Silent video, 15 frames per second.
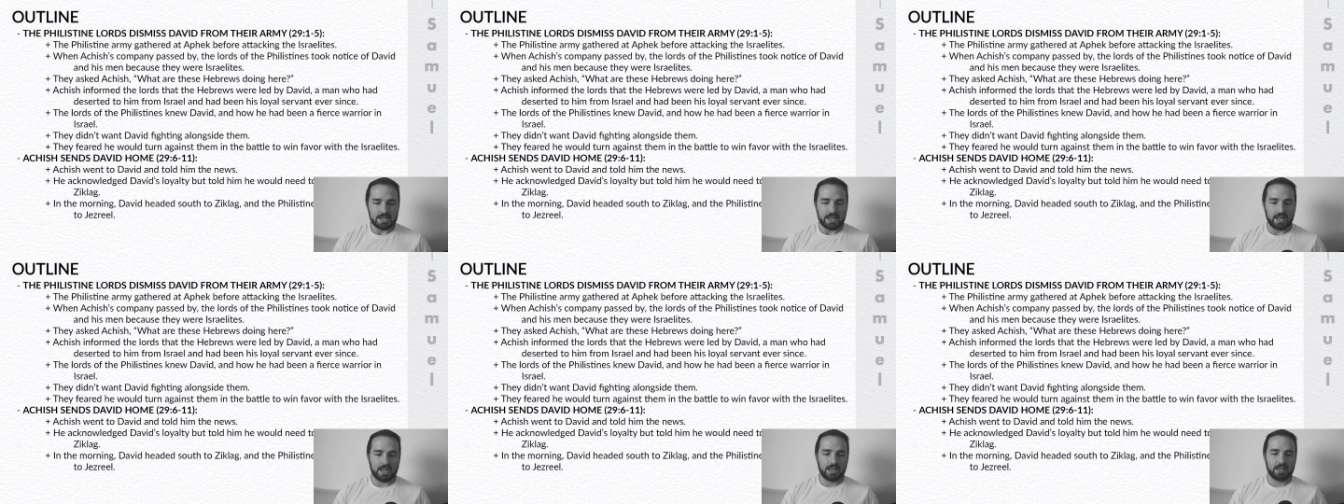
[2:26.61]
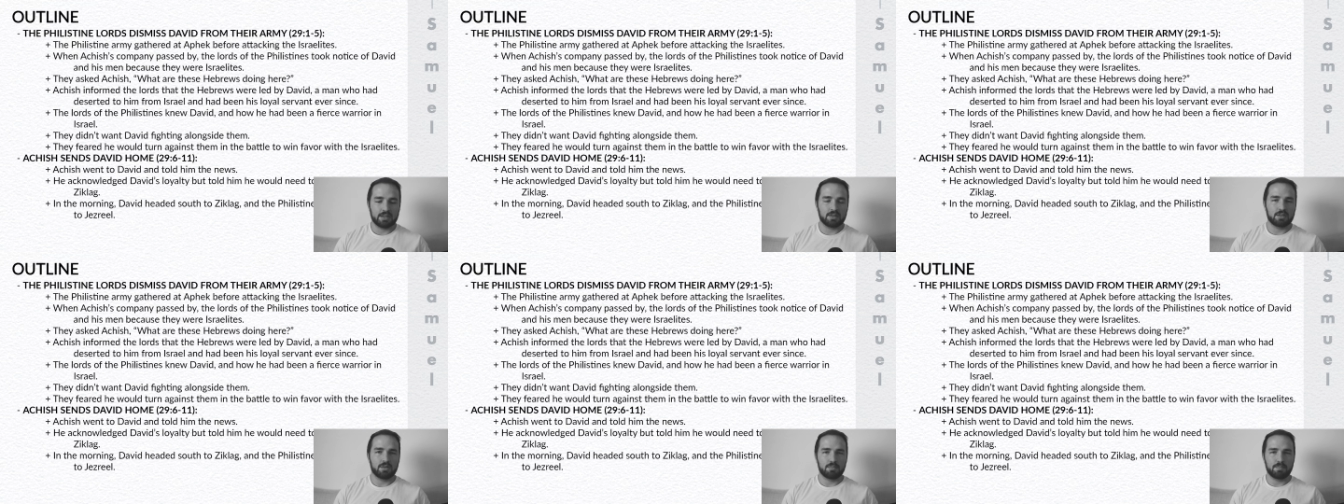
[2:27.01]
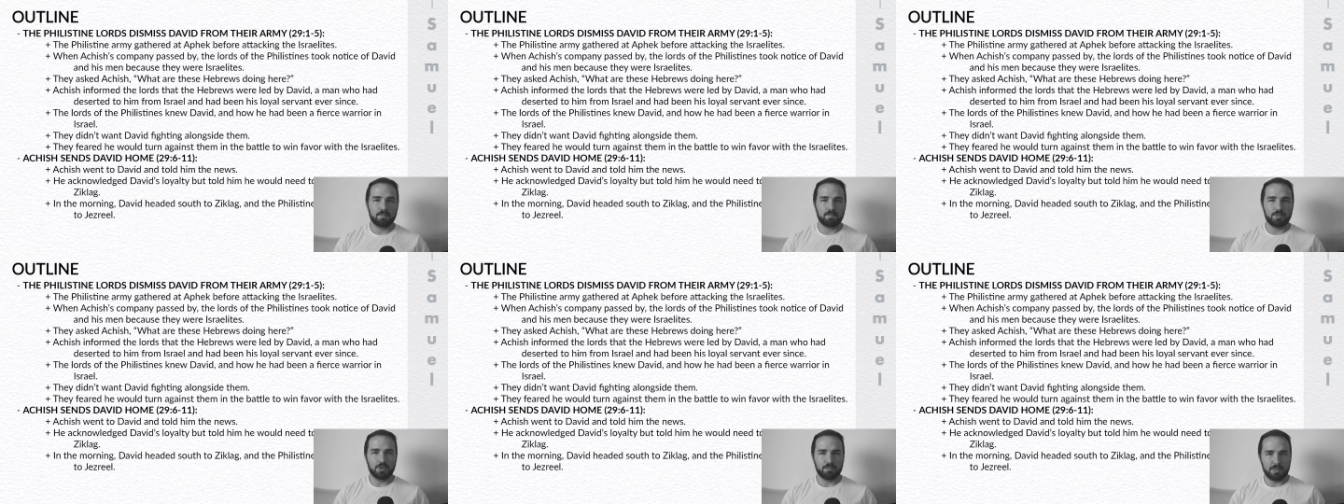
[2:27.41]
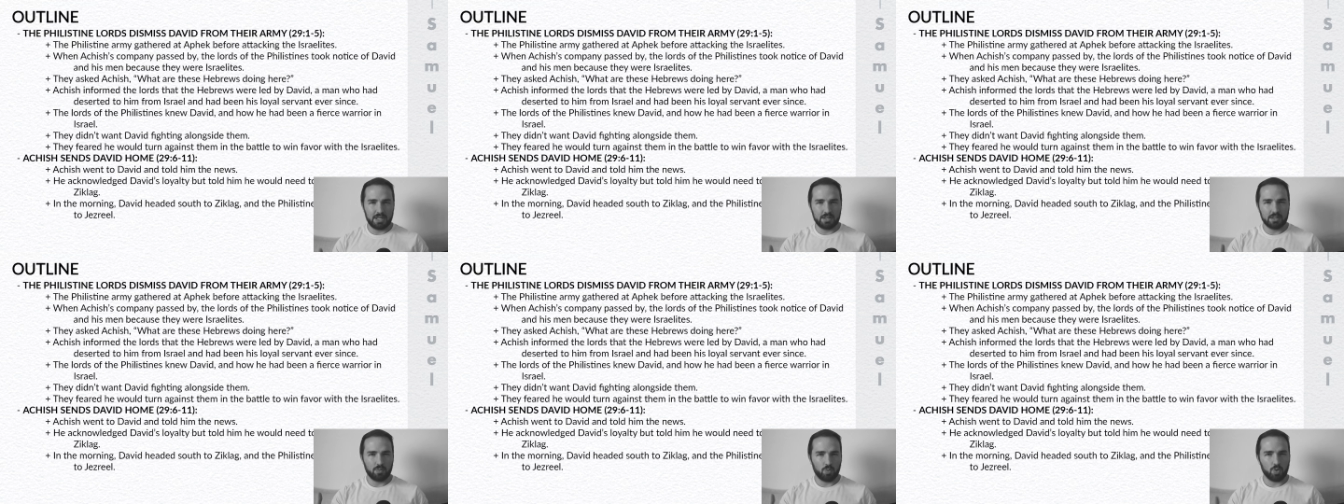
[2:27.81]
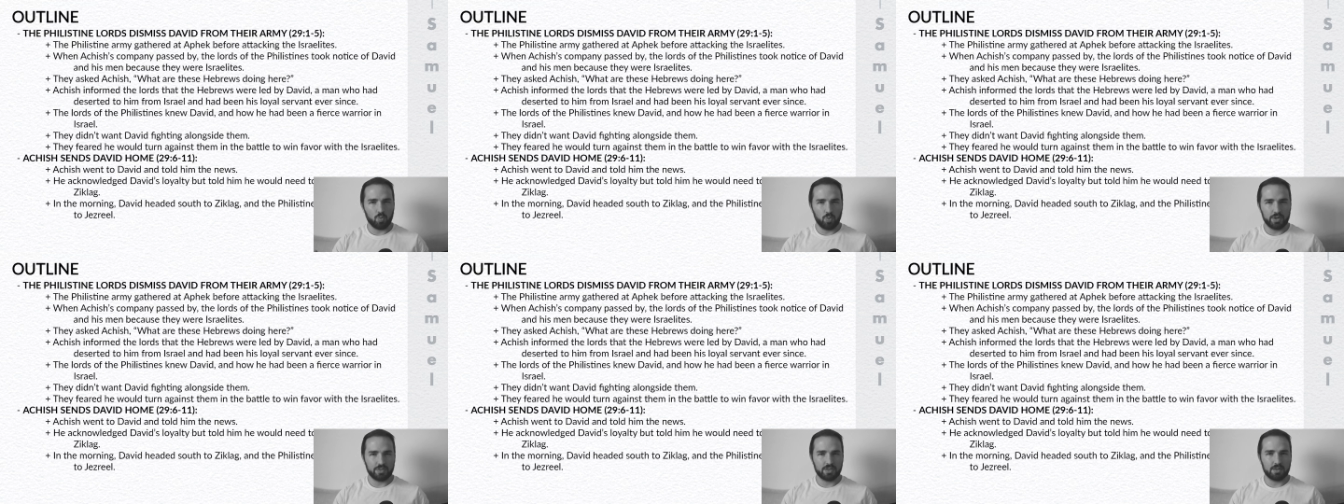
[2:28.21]
and the, the men that were
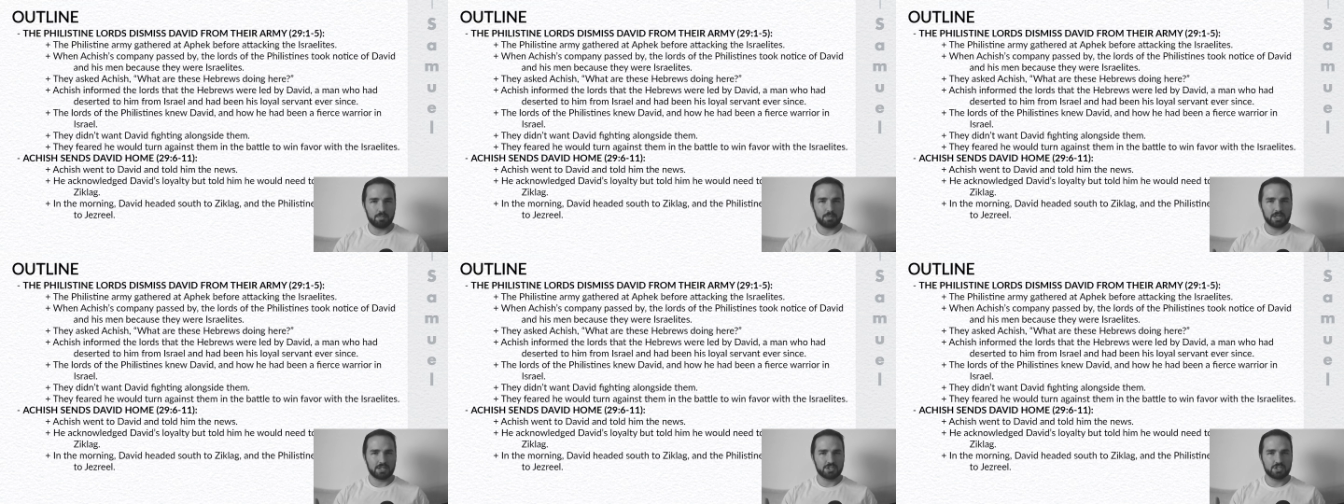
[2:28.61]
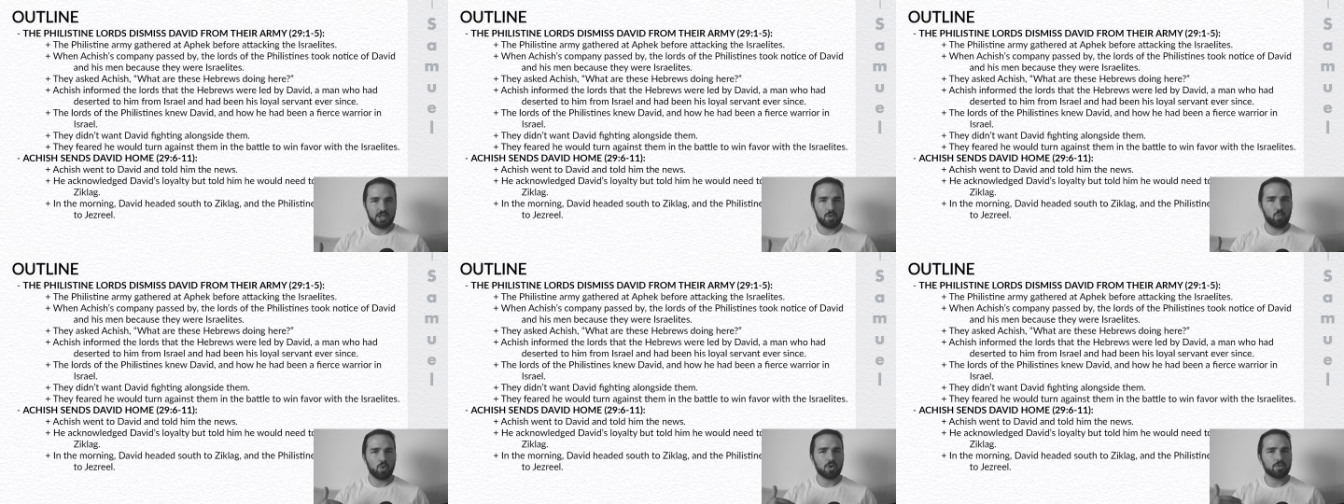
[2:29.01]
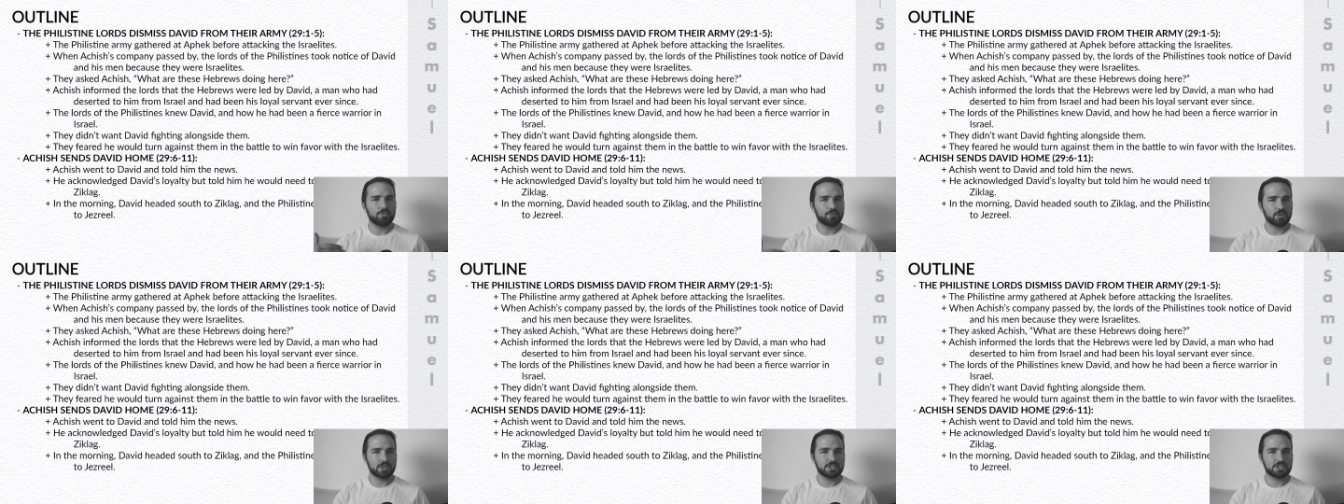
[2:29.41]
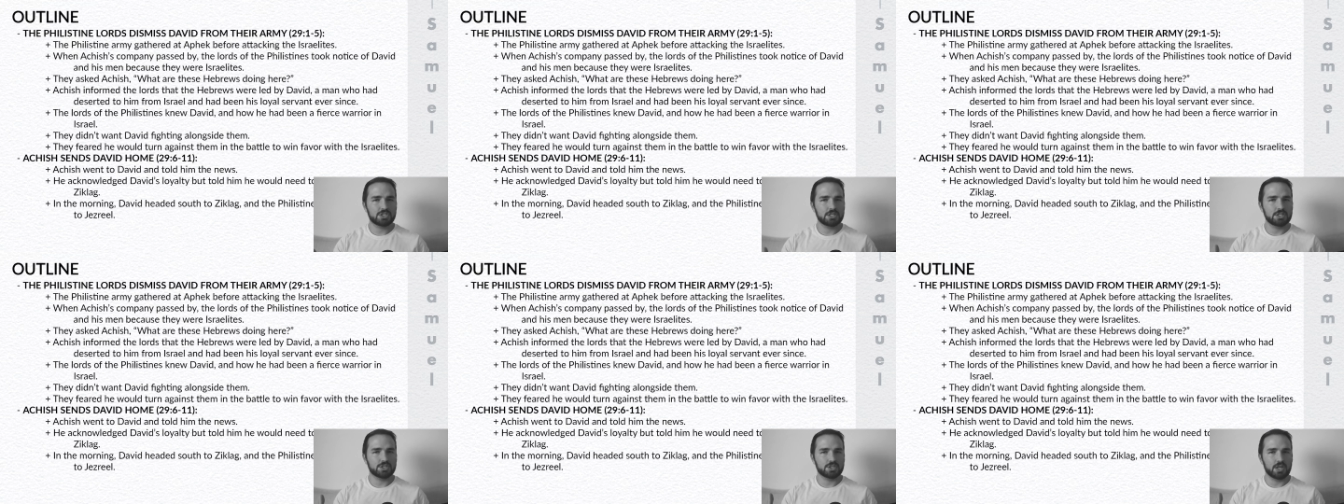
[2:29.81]
with him because they weren't Philistines,